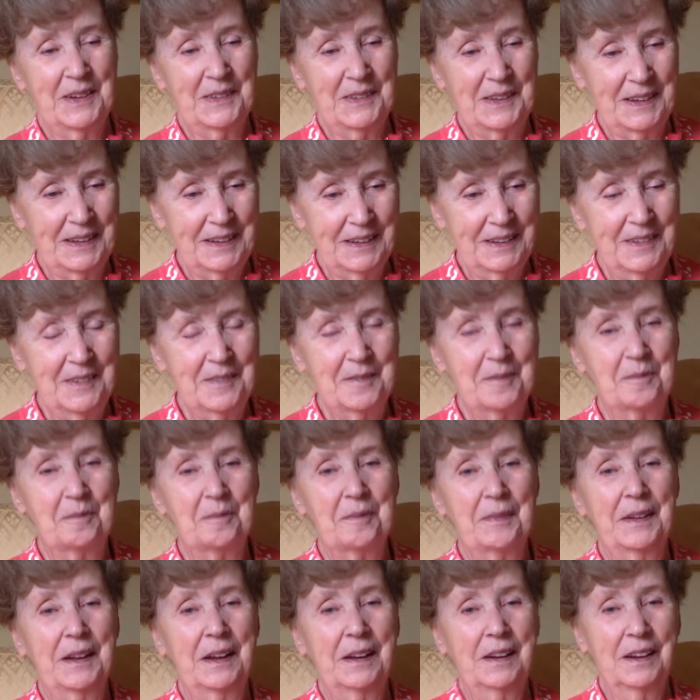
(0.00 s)
Okay.
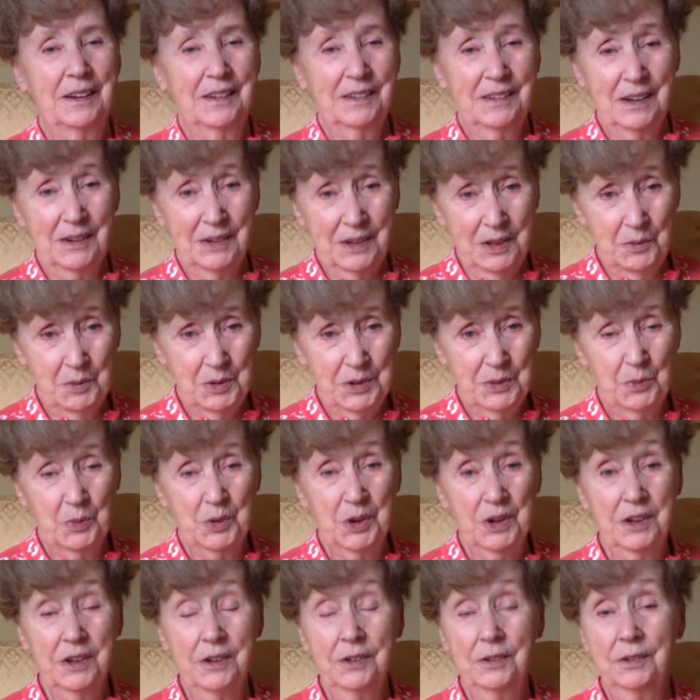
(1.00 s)
Yeah, he was
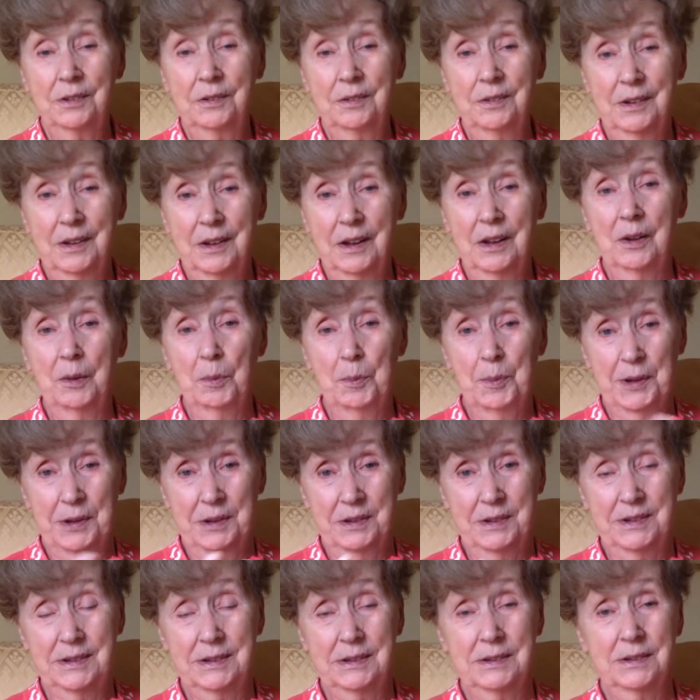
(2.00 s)
working,
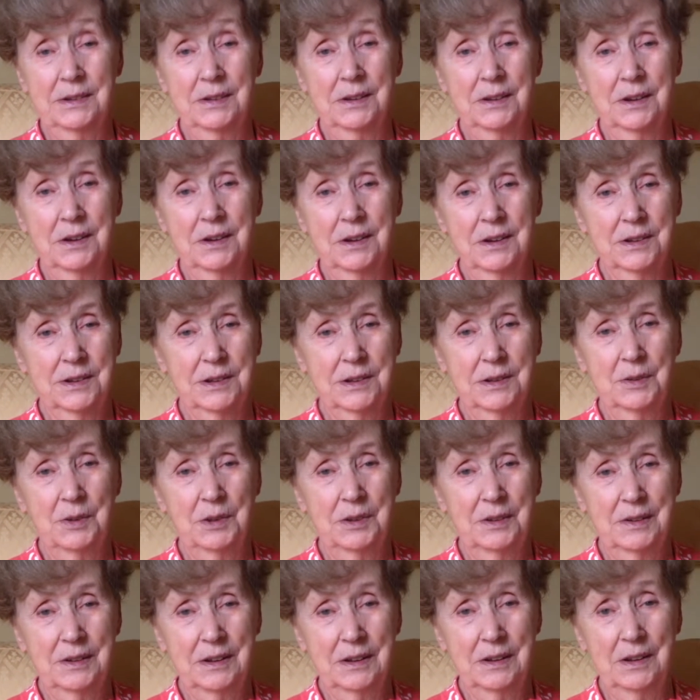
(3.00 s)
helping his
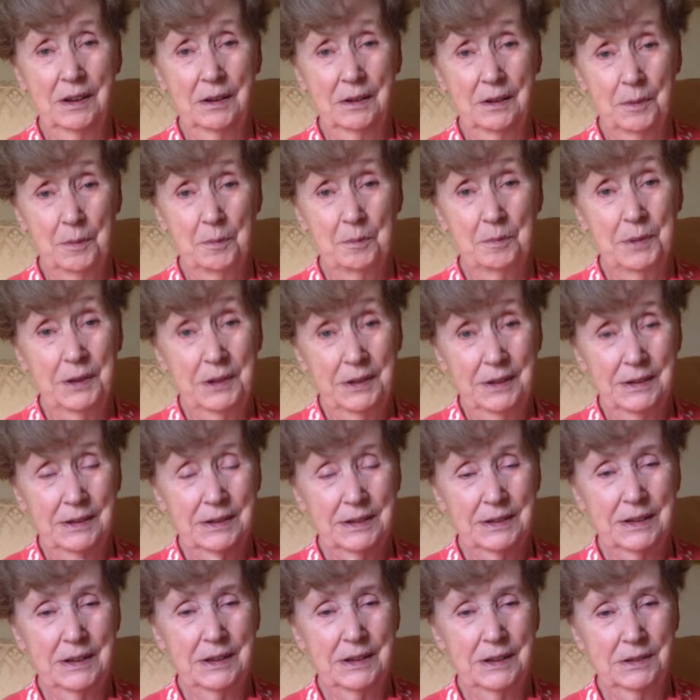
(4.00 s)
cousin in a big
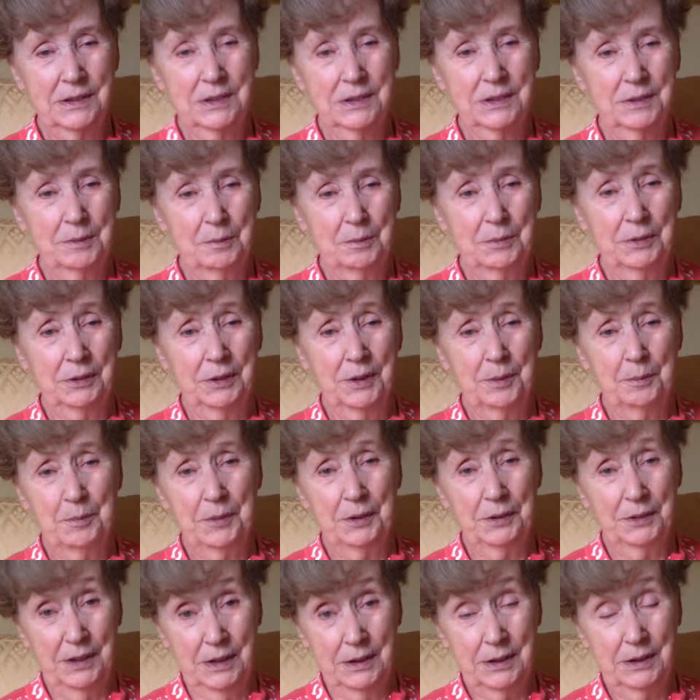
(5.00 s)
estate,
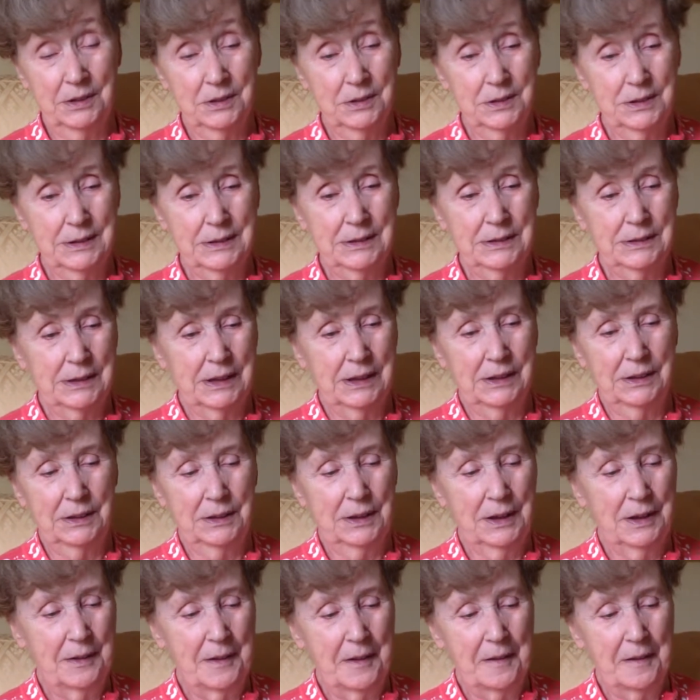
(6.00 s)
millionaire's estate.